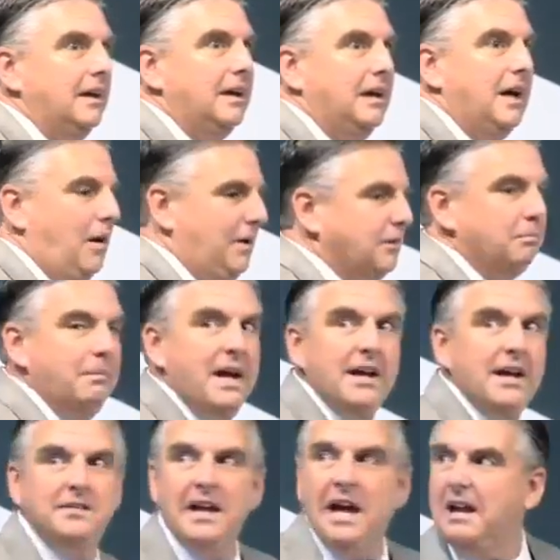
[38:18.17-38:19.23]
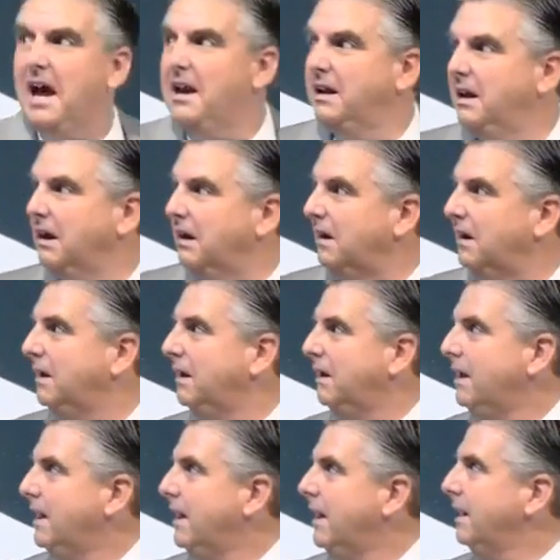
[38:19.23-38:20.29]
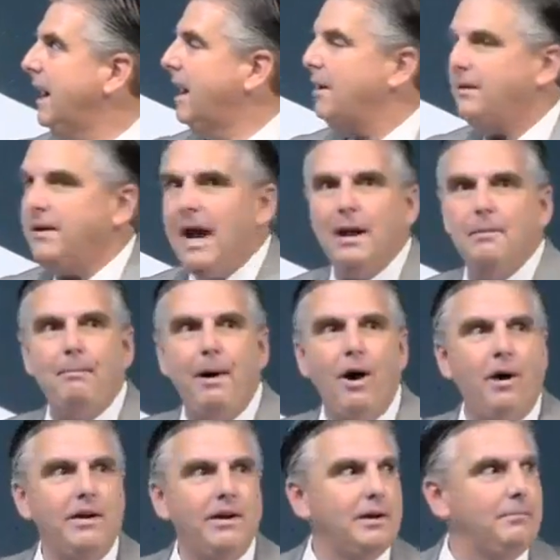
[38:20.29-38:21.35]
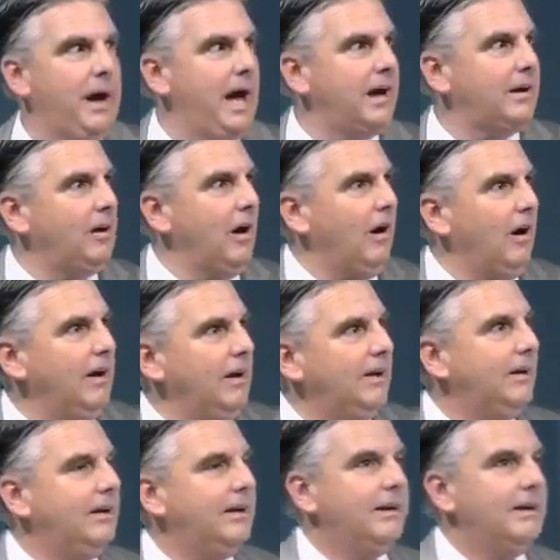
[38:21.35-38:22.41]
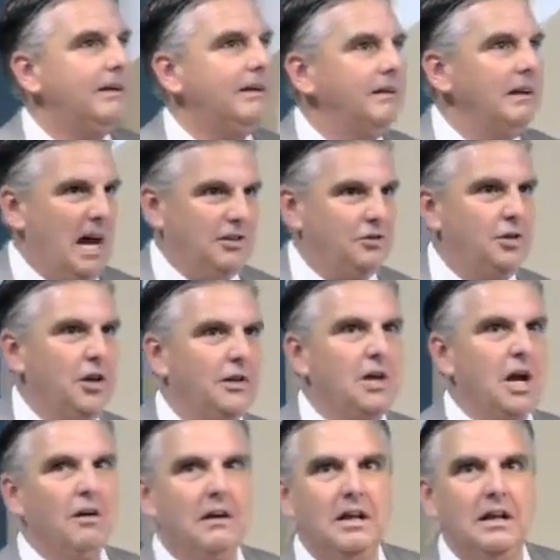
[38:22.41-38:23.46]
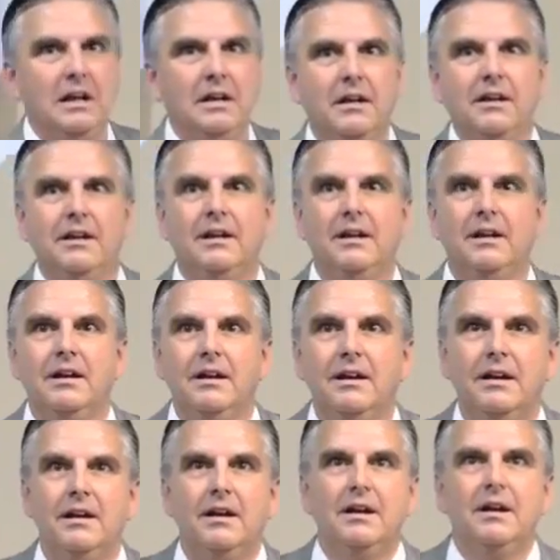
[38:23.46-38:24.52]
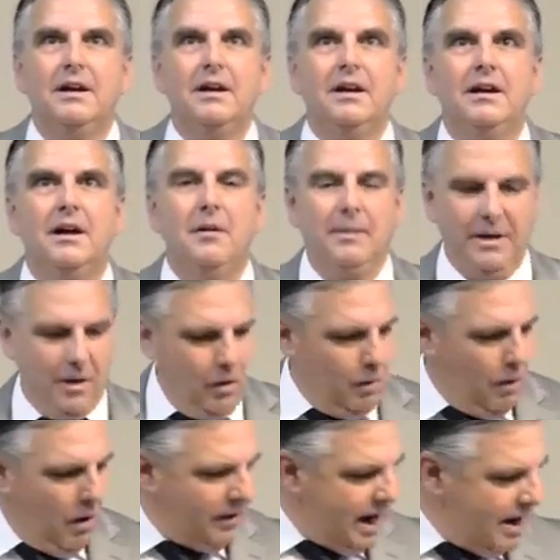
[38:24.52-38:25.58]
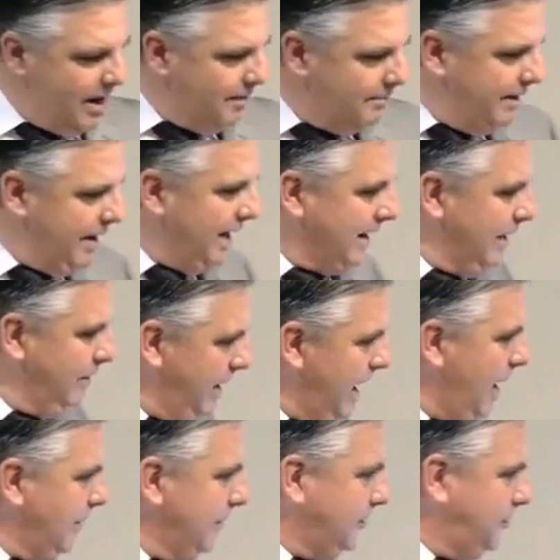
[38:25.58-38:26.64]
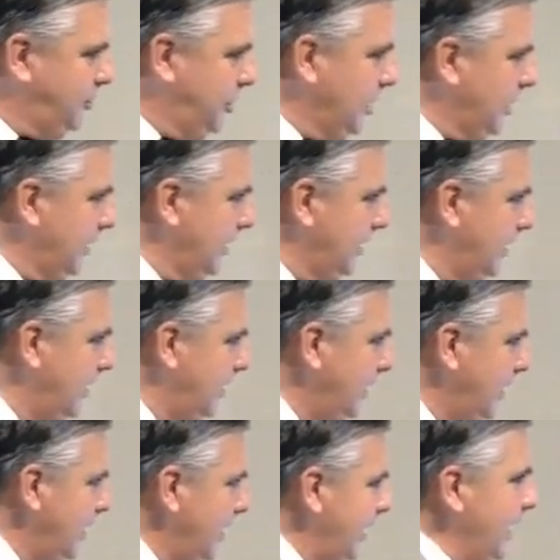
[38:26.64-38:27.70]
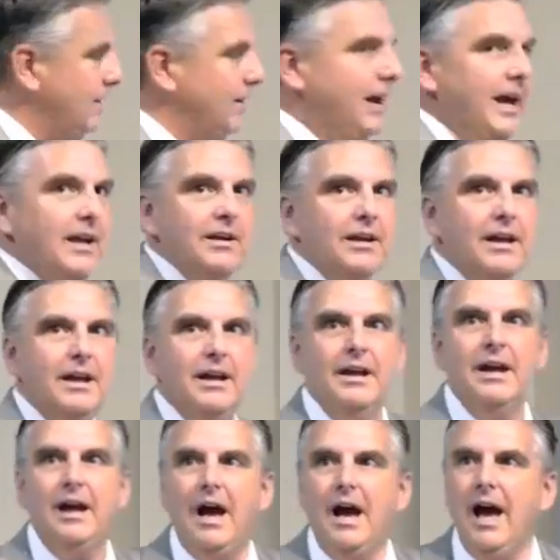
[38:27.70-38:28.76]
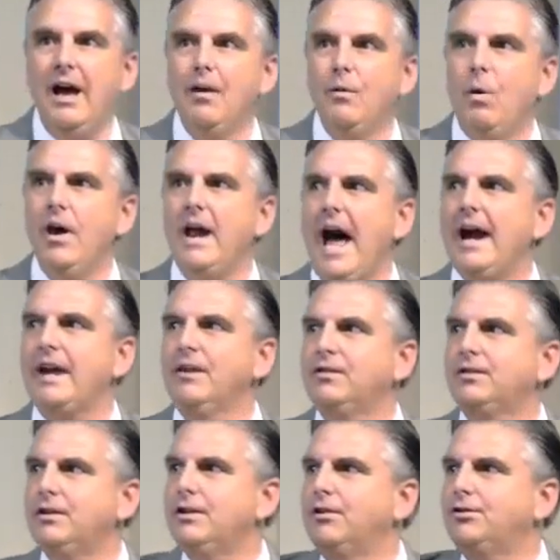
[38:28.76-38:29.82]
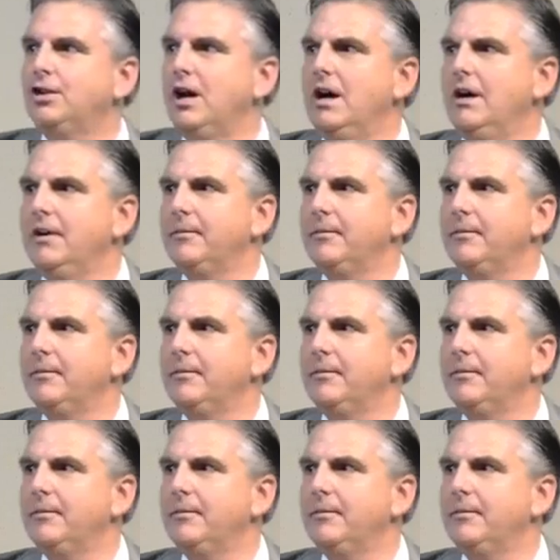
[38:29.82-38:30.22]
all this mess I got in here. Got a, got a barn in the backyard, got junk all in it. I mean, go walk out there and man, I get rid of all this junk. And, and what I consider junk,